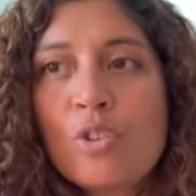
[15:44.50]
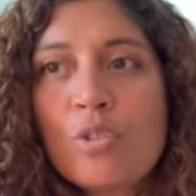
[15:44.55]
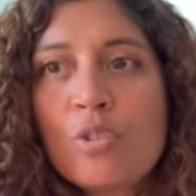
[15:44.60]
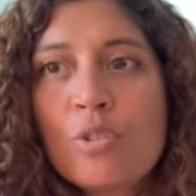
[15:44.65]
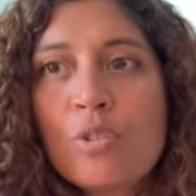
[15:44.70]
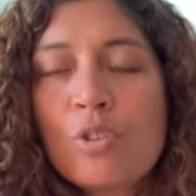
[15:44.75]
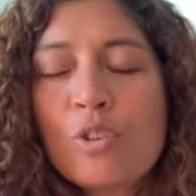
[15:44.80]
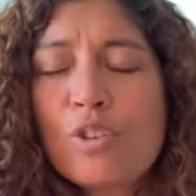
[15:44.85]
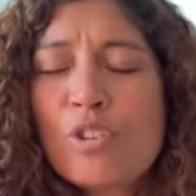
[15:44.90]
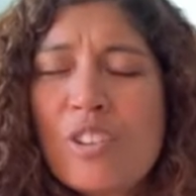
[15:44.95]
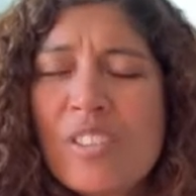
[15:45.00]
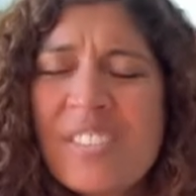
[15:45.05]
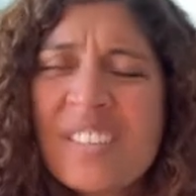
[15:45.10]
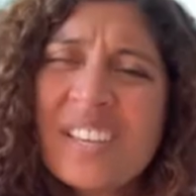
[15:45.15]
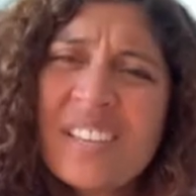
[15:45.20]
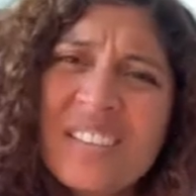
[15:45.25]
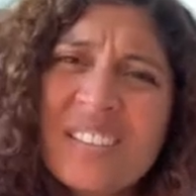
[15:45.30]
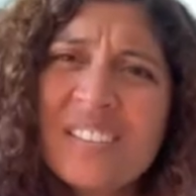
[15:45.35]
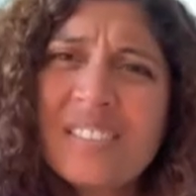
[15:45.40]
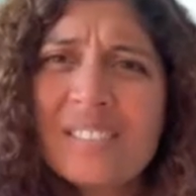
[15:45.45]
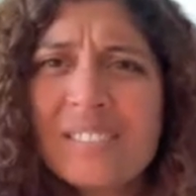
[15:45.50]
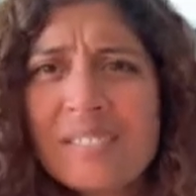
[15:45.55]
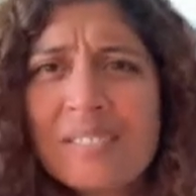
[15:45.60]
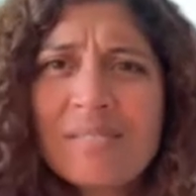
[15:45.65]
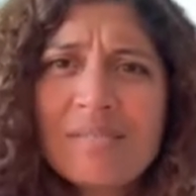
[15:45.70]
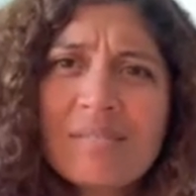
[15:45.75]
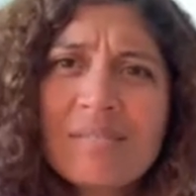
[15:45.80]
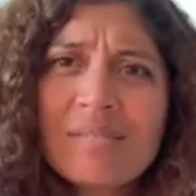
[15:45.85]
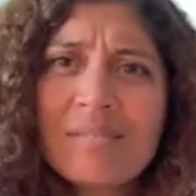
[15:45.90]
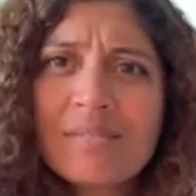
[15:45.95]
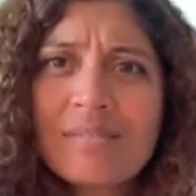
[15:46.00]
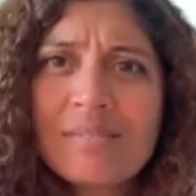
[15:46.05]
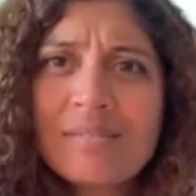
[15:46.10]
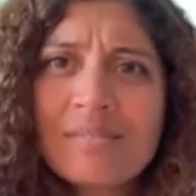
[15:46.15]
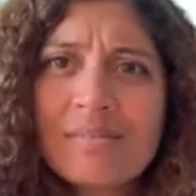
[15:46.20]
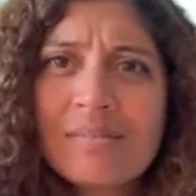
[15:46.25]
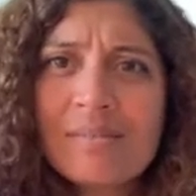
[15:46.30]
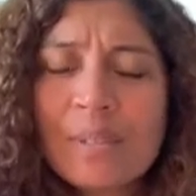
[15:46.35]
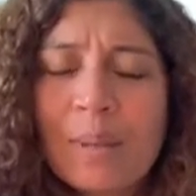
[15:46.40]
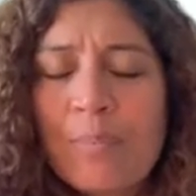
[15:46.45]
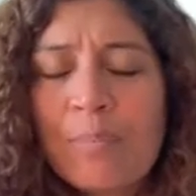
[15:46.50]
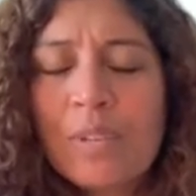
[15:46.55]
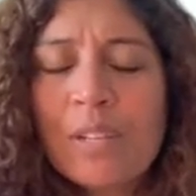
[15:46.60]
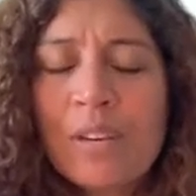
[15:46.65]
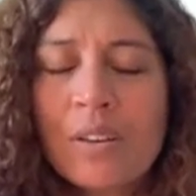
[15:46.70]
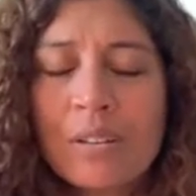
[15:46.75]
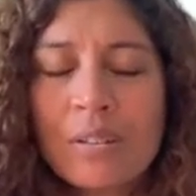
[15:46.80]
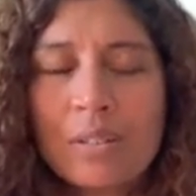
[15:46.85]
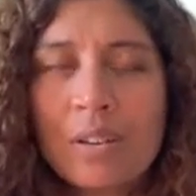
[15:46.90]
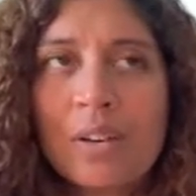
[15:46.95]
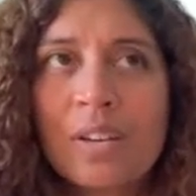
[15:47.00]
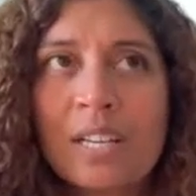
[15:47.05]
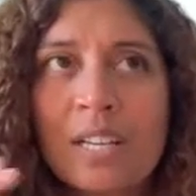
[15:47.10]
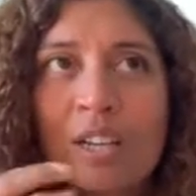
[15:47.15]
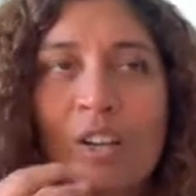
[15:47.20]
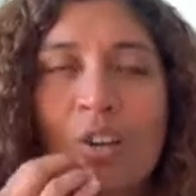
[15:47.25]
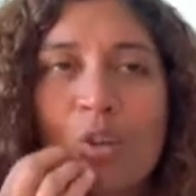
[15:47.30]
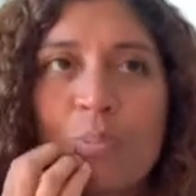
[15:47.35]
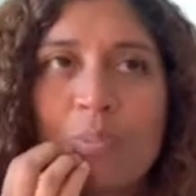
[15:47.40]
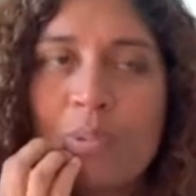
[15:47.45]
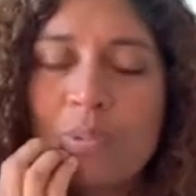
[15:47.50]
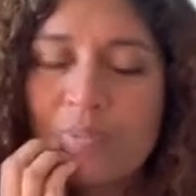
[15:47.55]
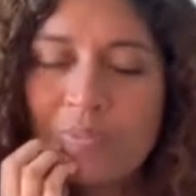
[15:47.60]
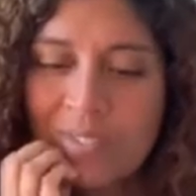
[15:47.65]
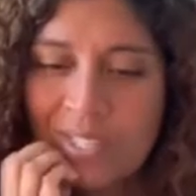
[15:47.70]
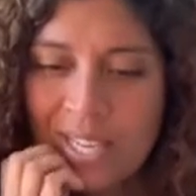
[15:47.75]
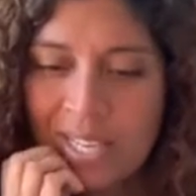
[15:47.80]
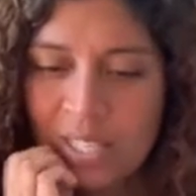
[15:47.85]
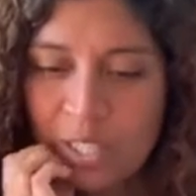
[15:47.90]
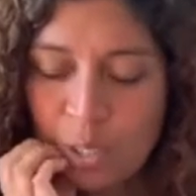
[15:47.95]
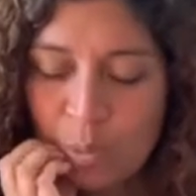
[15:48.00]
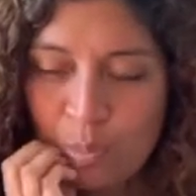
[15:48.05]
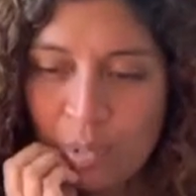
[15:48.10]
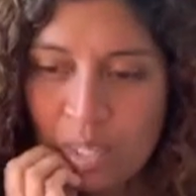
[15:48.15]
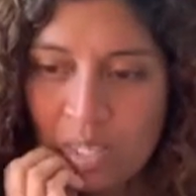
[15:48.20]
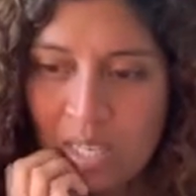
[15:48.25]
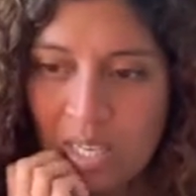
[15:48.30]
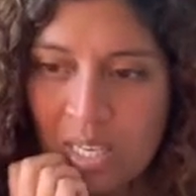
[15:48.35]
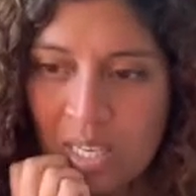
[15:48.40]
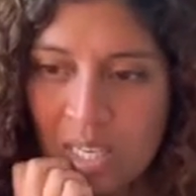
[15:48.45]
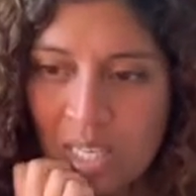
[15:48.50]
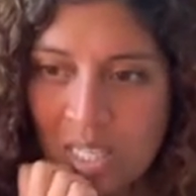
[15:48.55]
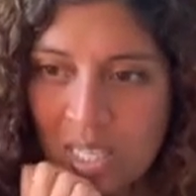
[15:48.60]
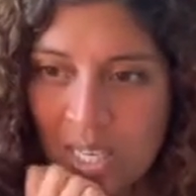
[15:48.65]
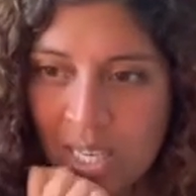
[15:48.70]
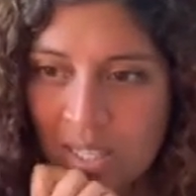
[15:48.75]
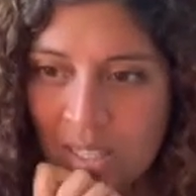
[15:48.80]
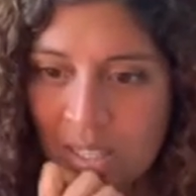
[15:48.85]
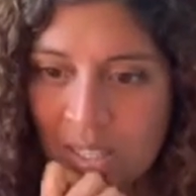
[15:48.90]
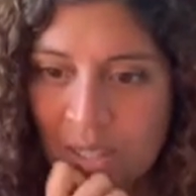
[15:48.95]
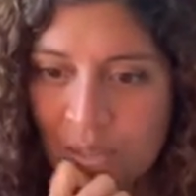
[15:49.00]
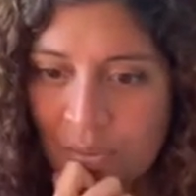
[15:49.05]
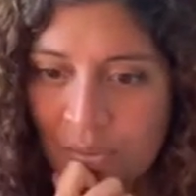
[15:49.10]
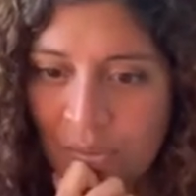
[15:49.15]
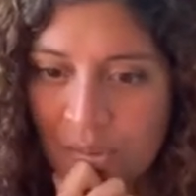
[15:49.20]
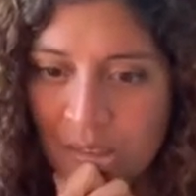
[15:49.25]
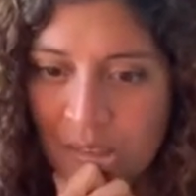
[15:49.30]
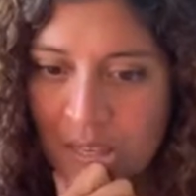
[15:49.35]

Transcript: good thing. No, not in a global sense, but in the sense of,